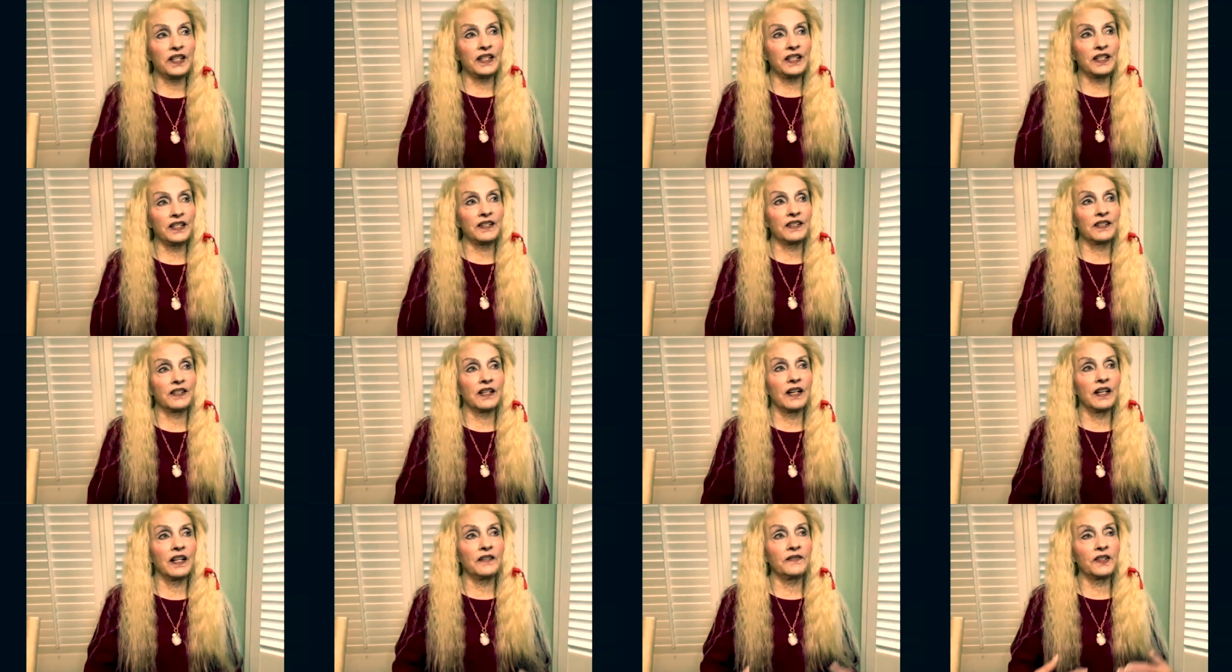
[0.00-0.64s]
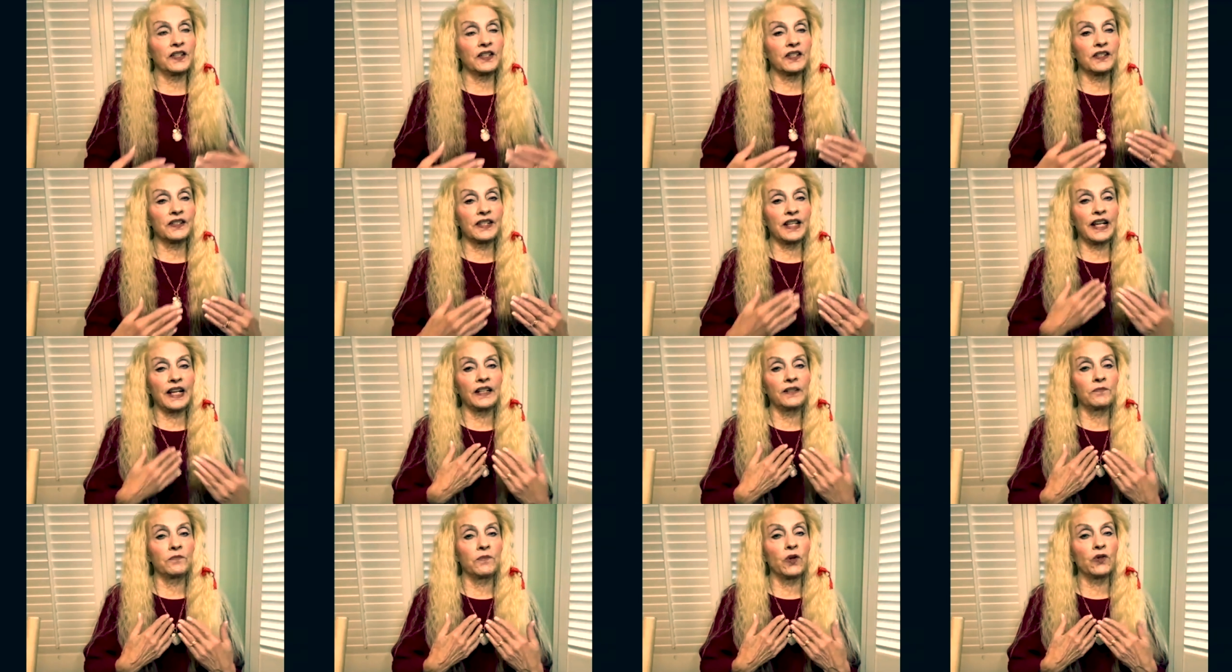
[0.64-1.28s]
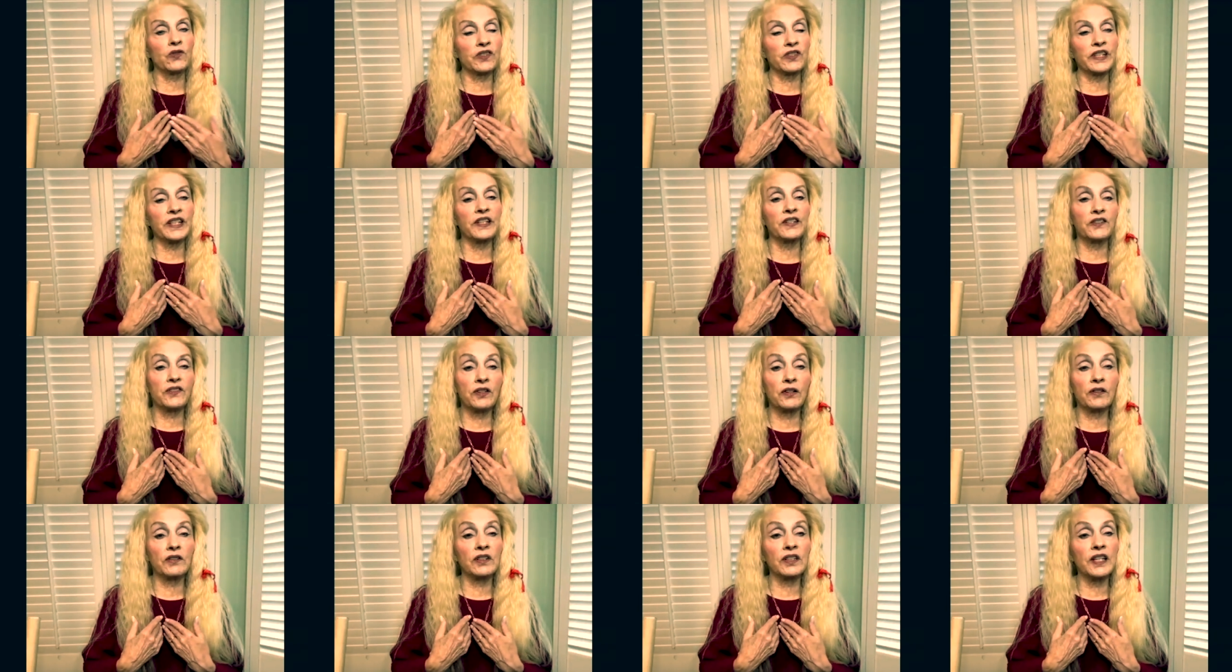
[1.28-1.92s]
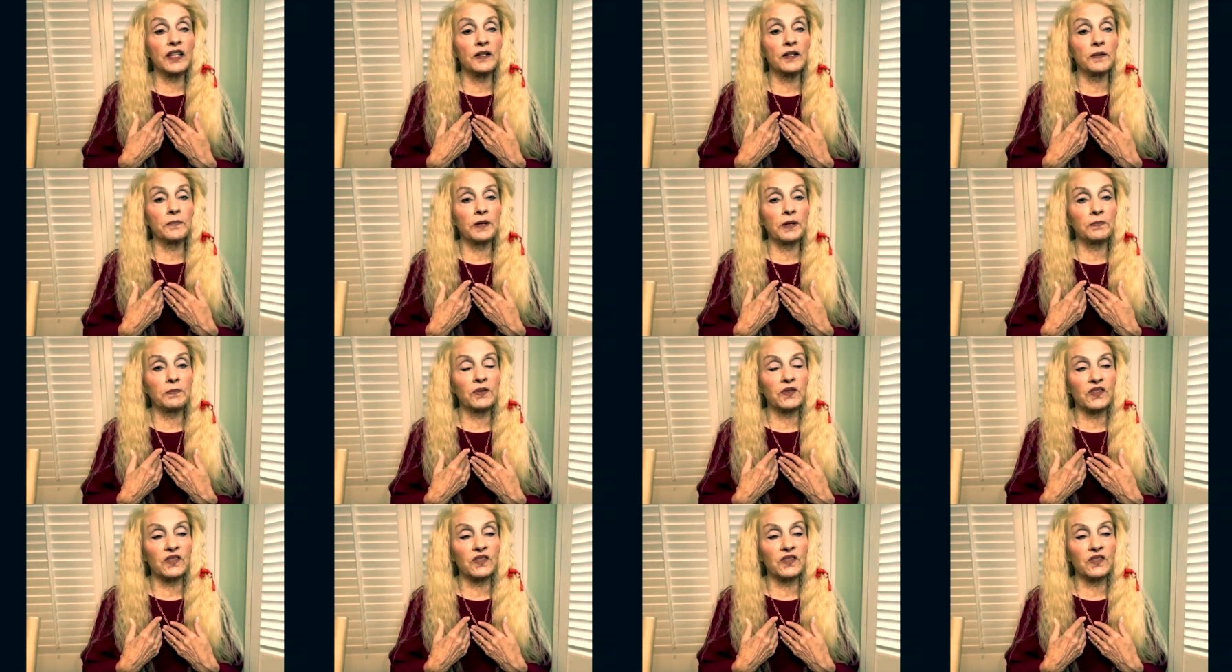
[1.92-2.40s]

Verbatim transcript: is kind of a set, mostly internally, that people